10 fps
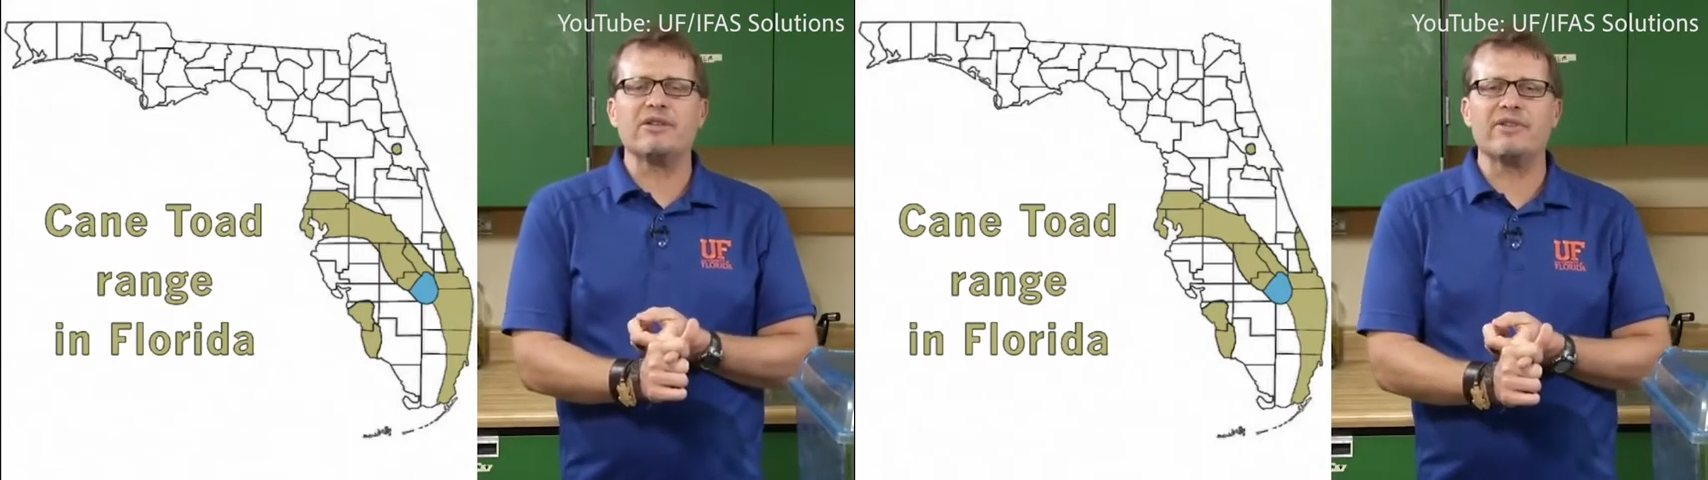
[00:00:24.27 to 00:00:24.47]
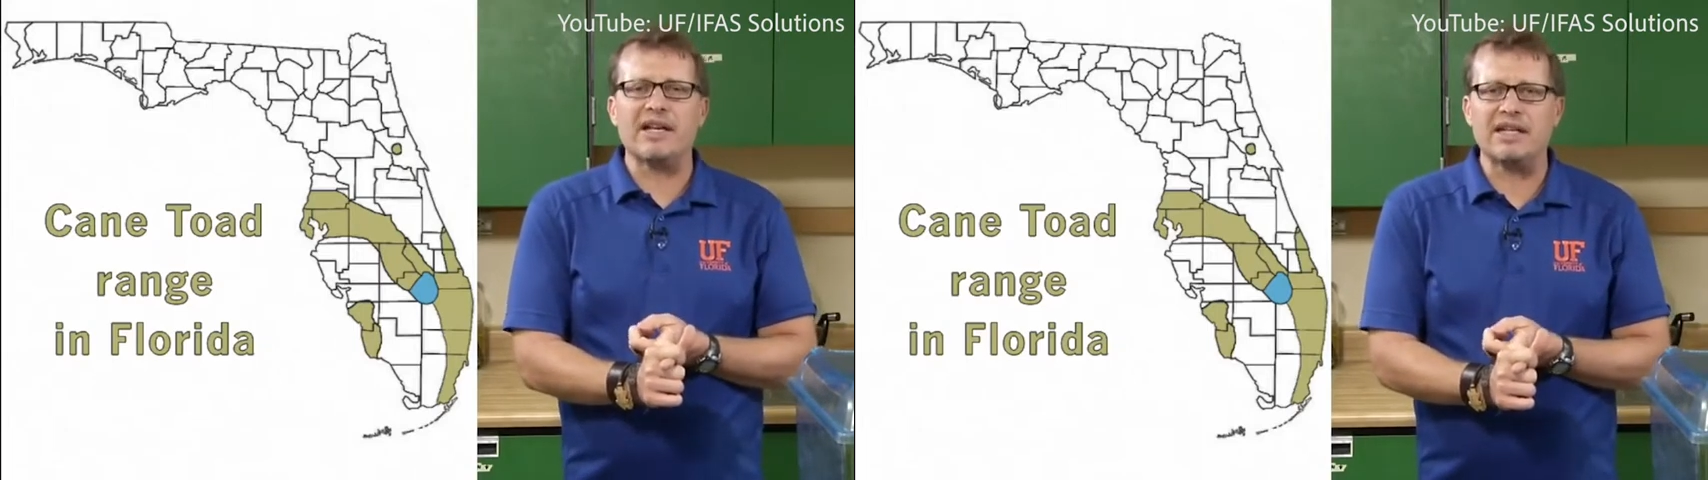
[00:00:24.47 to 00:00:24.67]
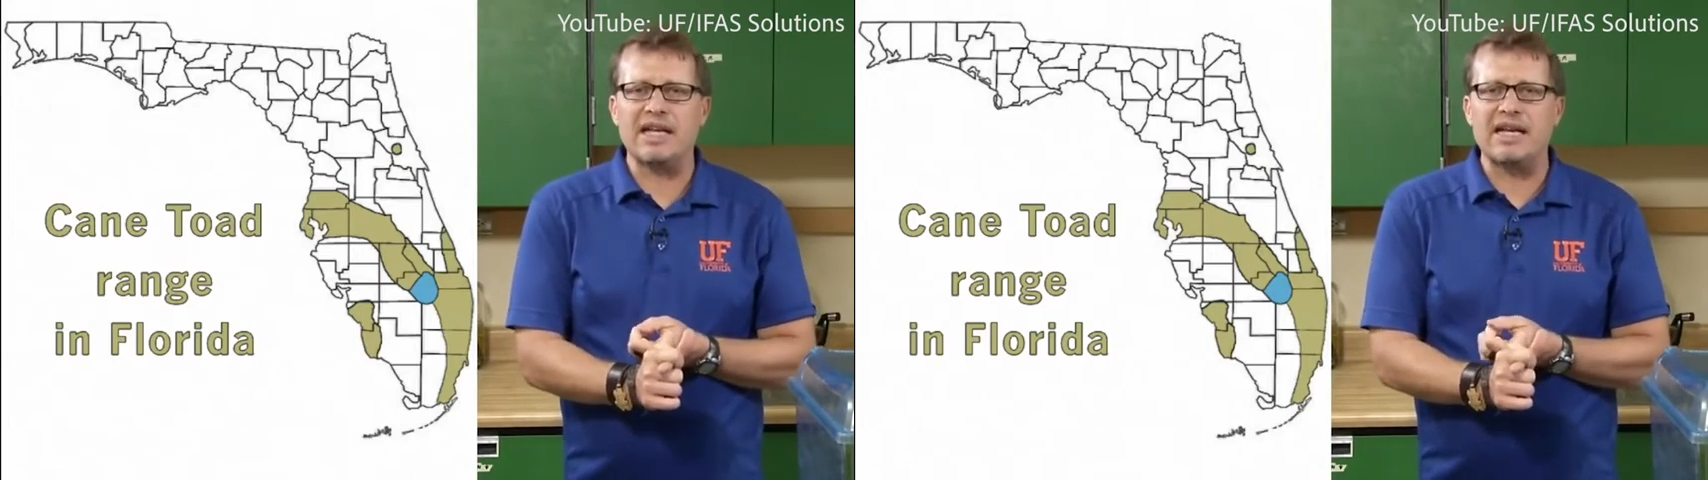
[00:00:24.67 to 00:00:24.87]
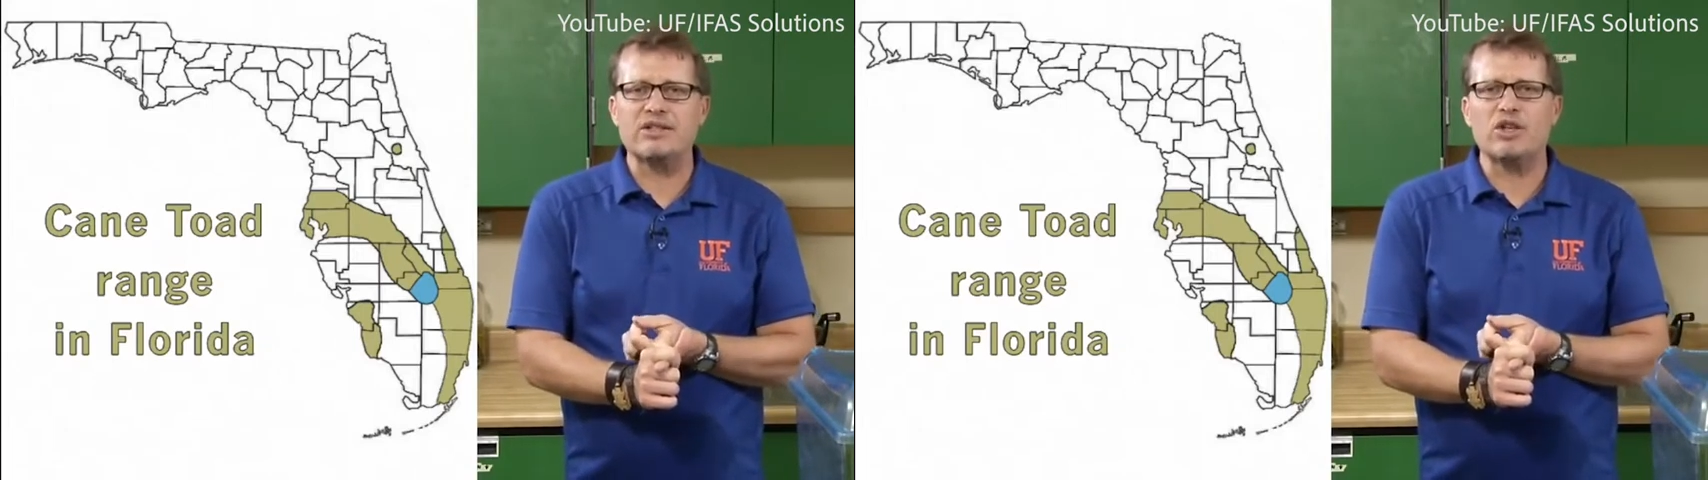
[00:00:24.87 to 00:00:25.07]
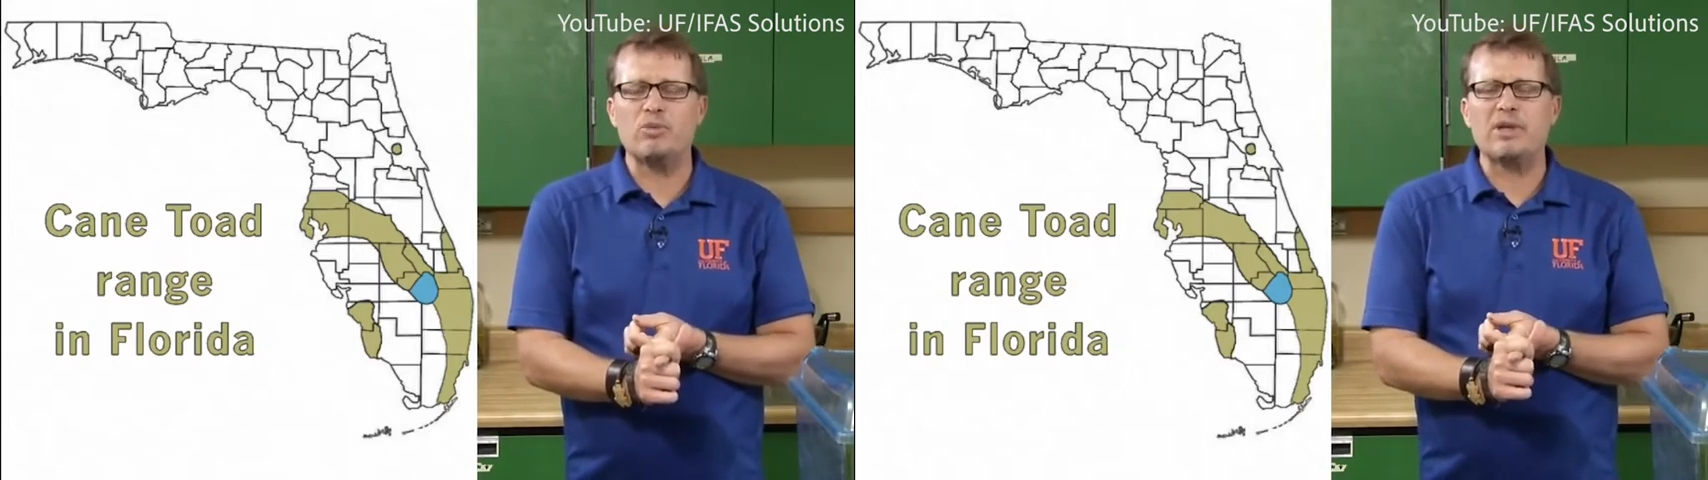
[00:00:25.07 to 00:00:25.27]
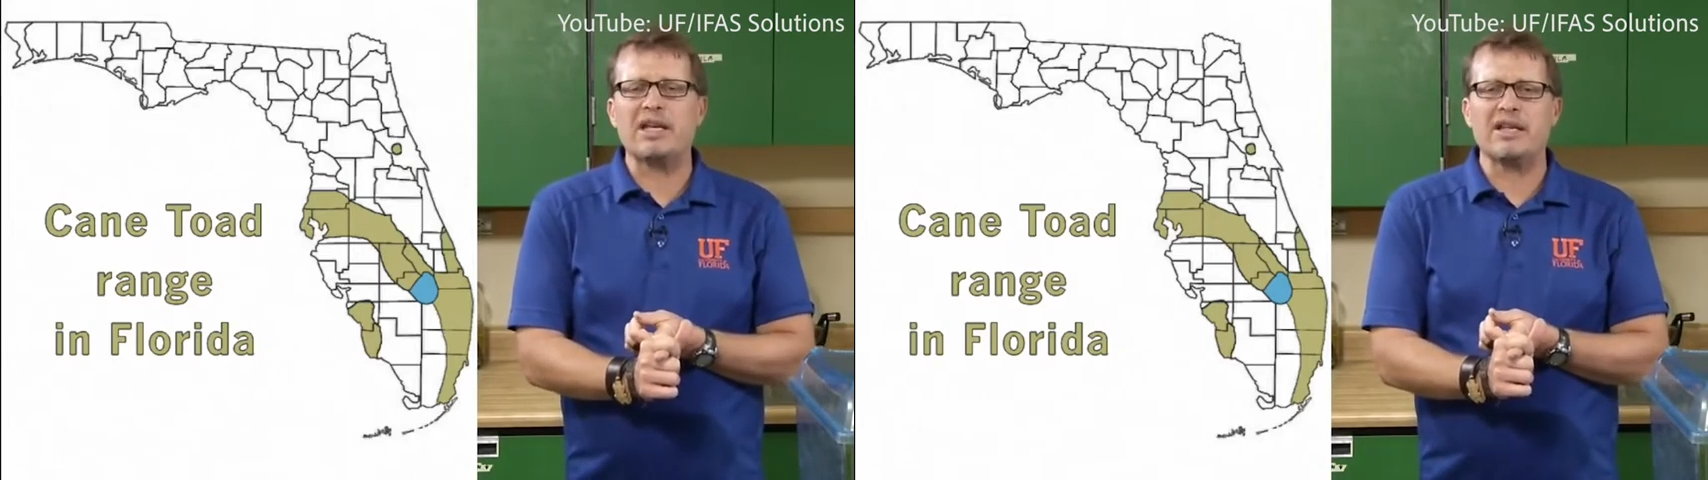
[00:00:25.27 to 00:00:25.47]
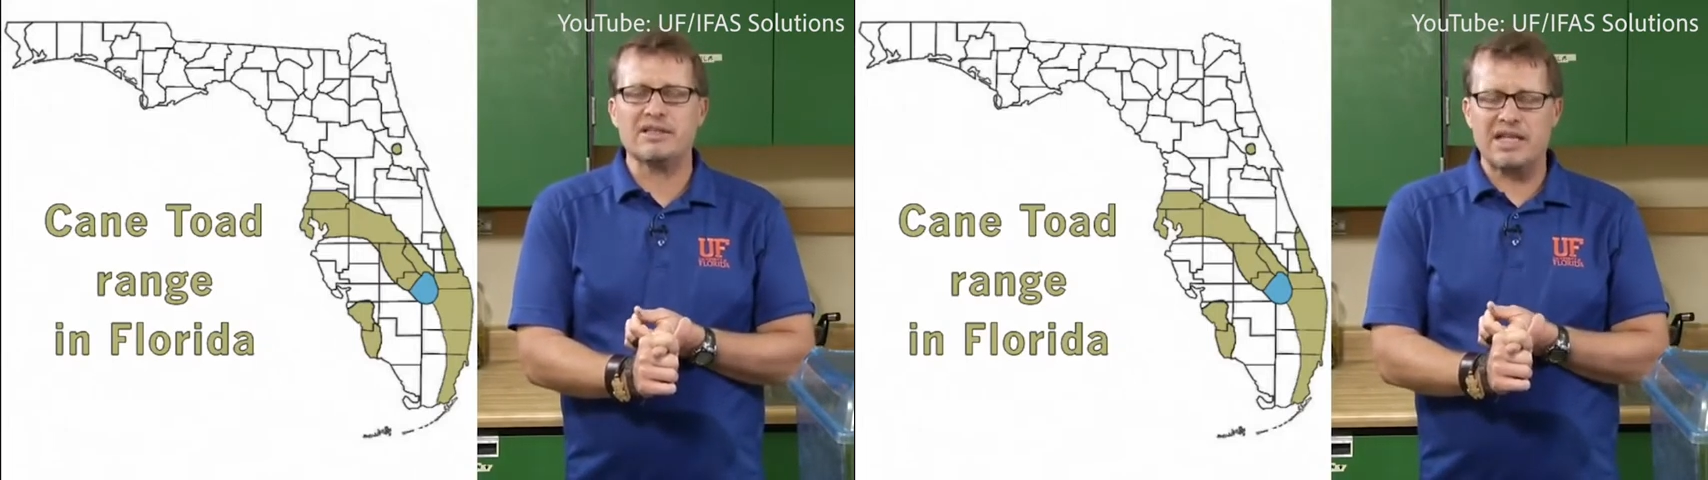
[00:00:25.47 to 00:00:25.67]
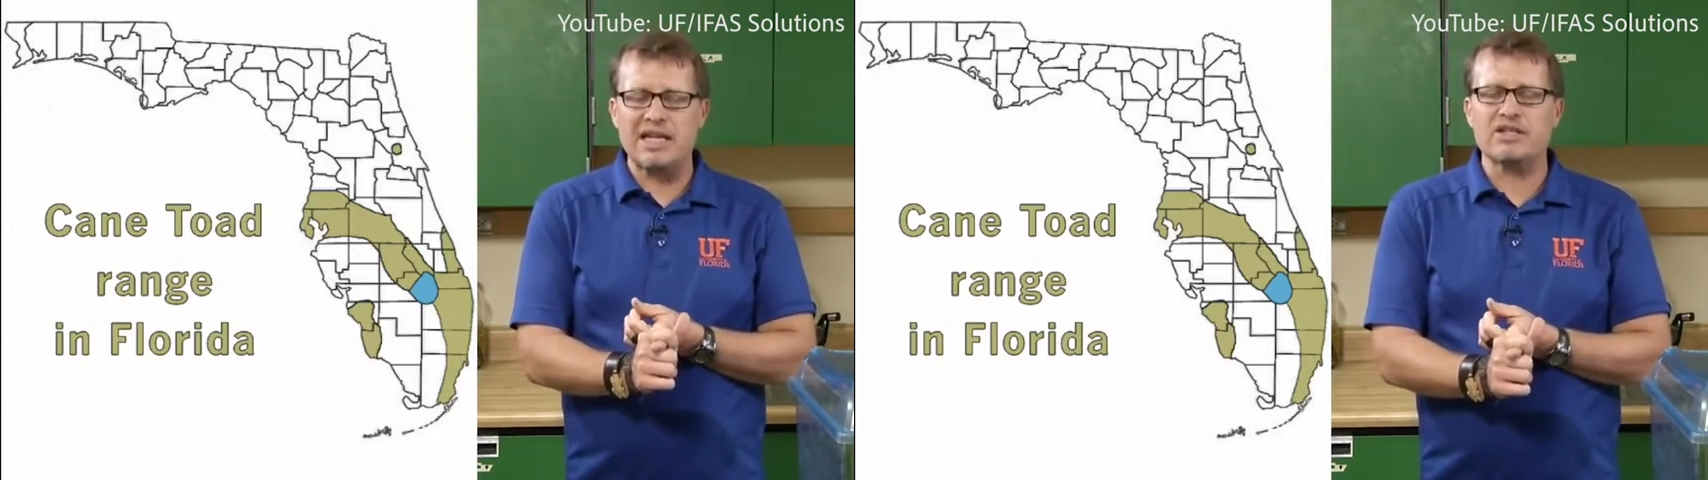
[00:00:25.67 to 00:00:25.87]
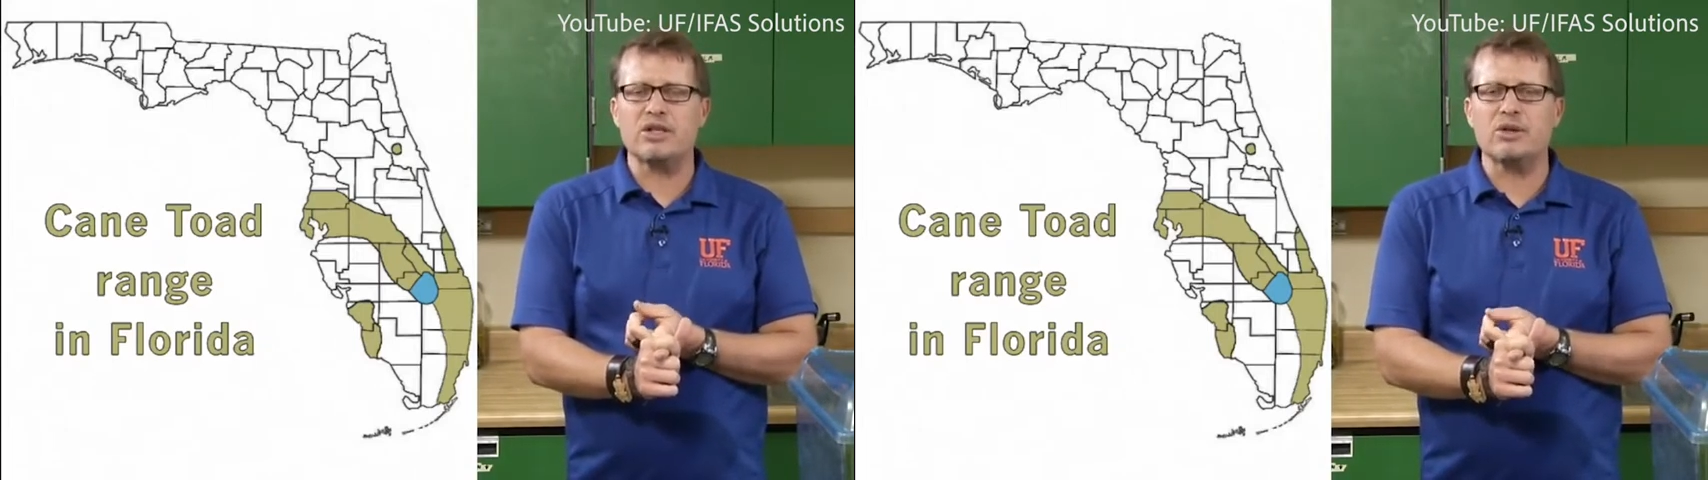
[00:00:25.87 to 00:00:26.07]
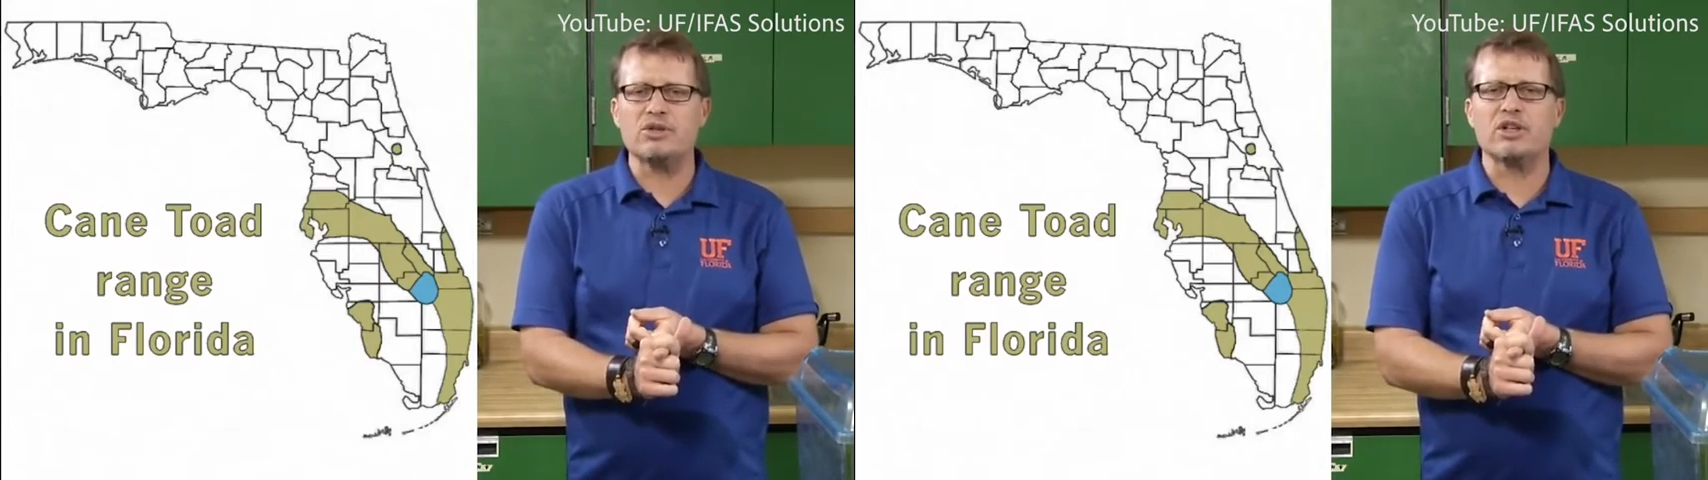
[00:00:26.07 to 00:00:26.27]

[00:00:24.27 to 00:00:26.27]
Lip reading: to find a cane toad because cane toads